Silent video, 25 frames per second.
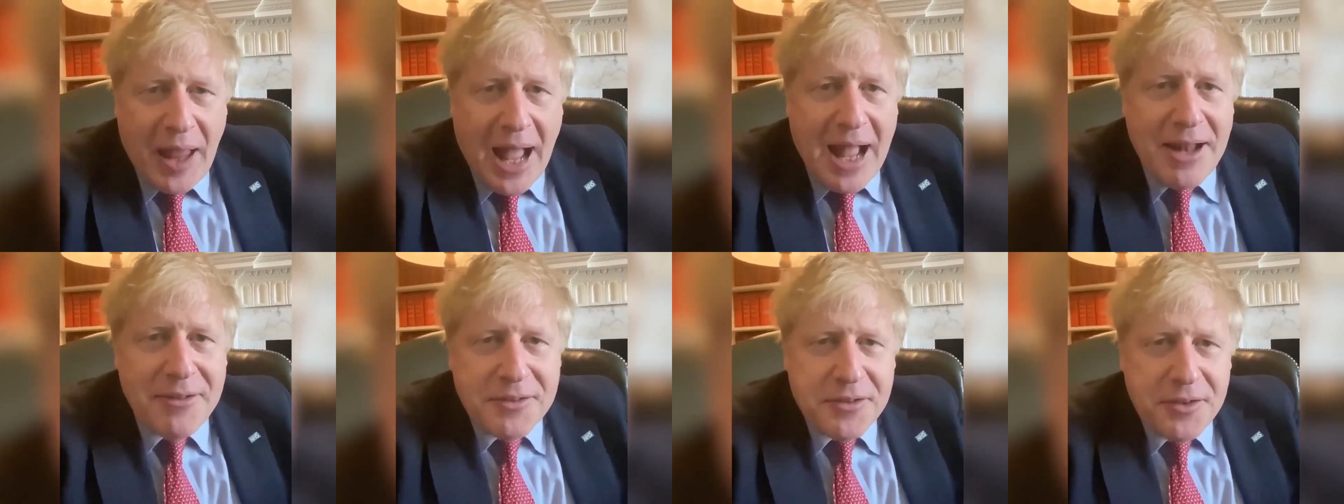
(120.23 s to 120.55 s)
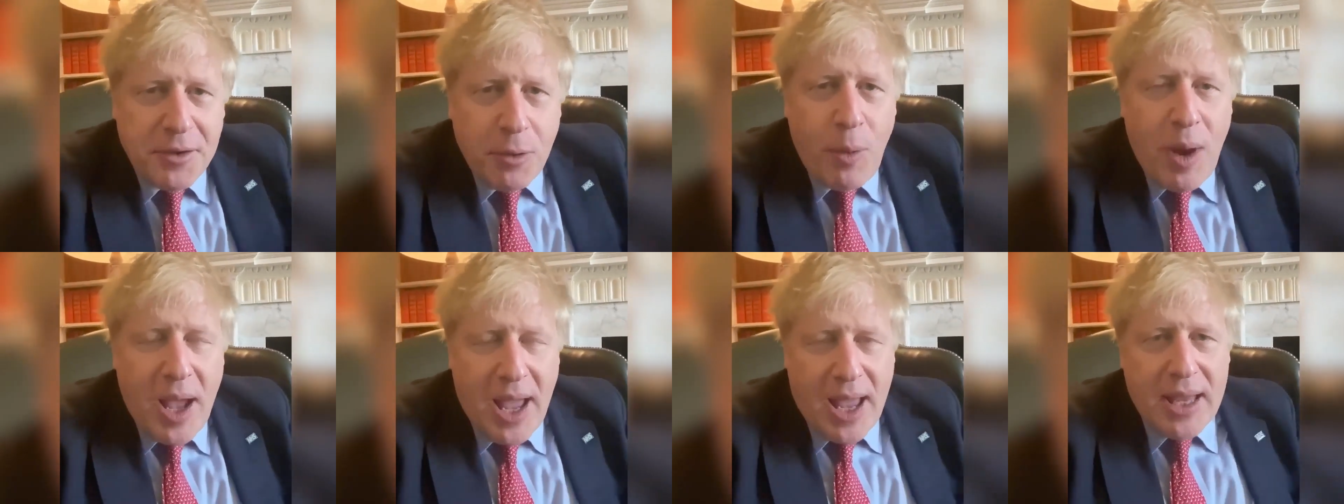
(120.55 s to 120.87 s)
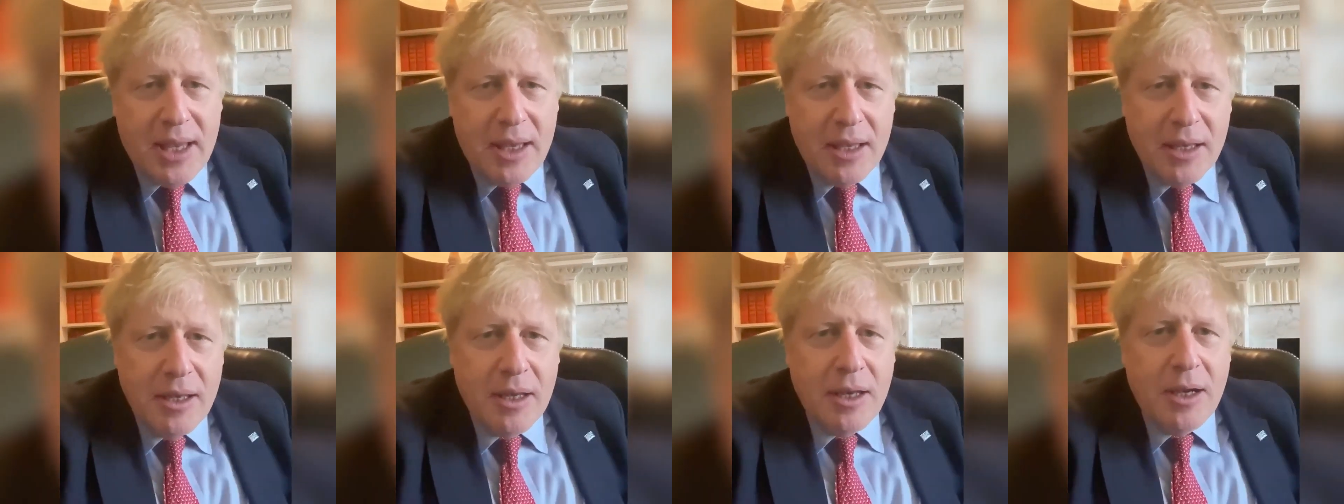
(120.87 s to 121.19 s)
That's the
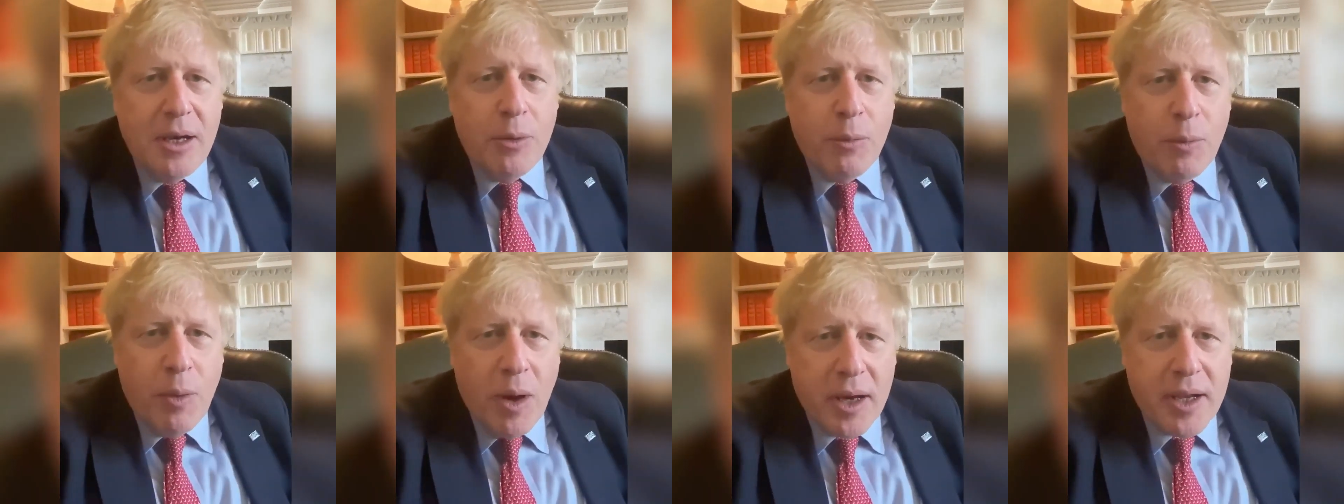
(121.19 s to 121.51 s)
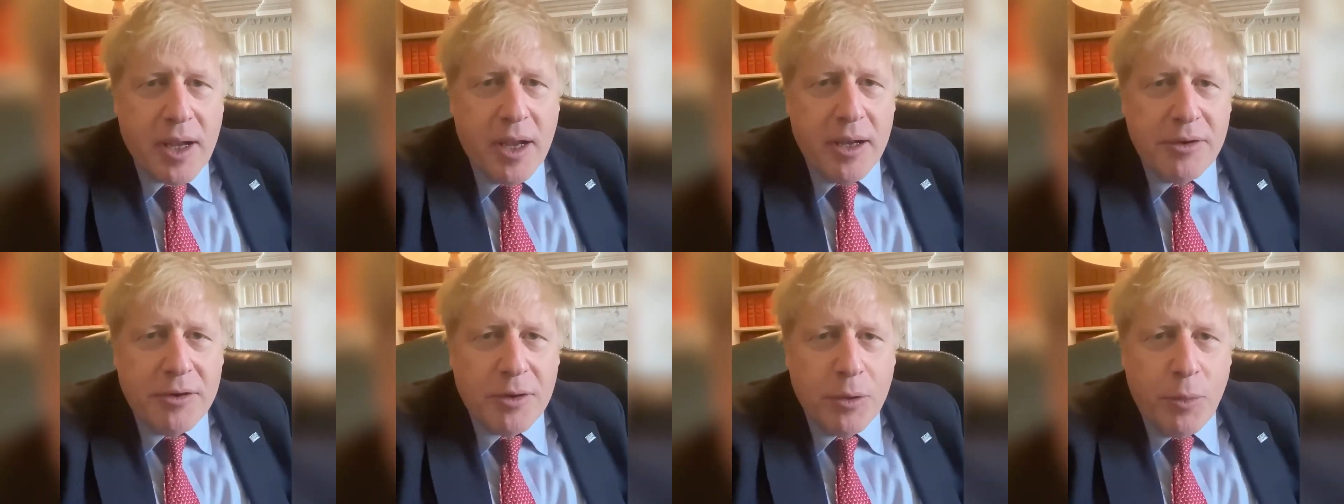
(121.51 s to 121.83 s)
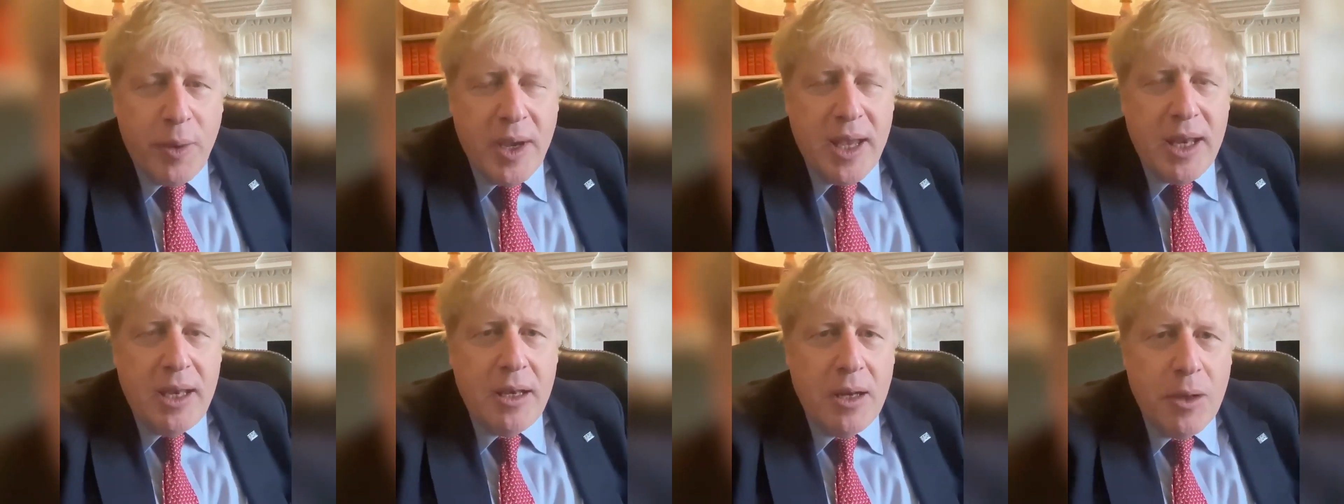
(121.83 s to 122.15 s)
way we're going to
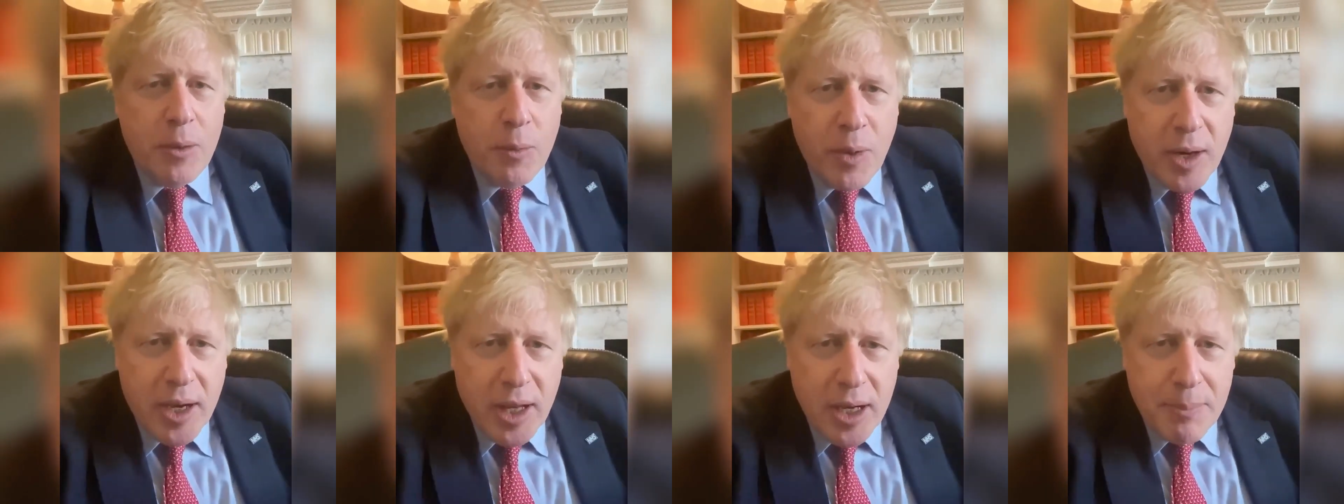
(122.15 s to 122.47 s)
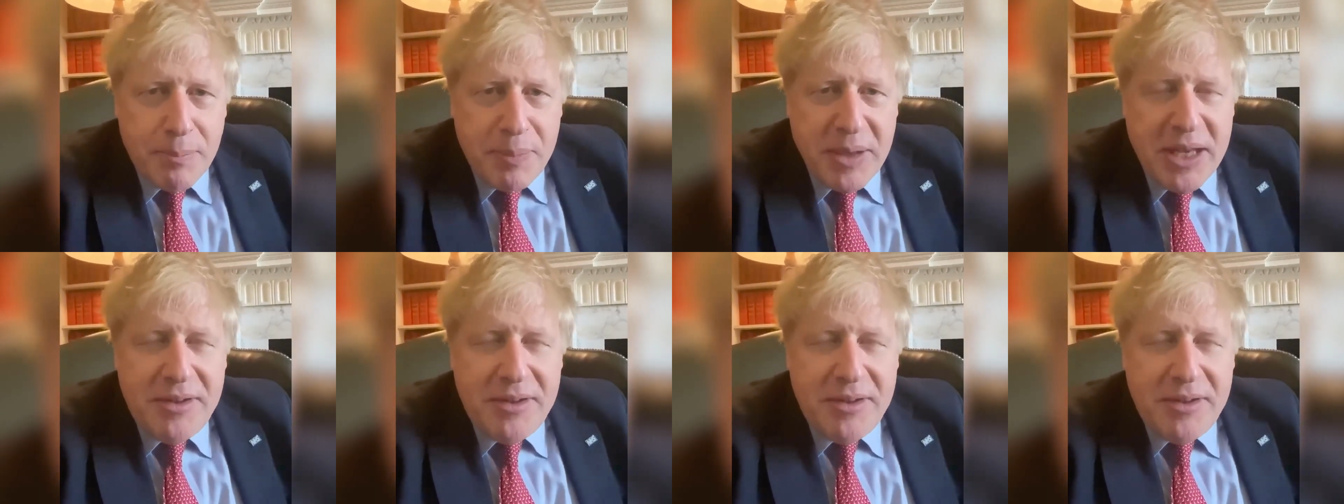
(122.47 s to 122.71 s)
win. We're going to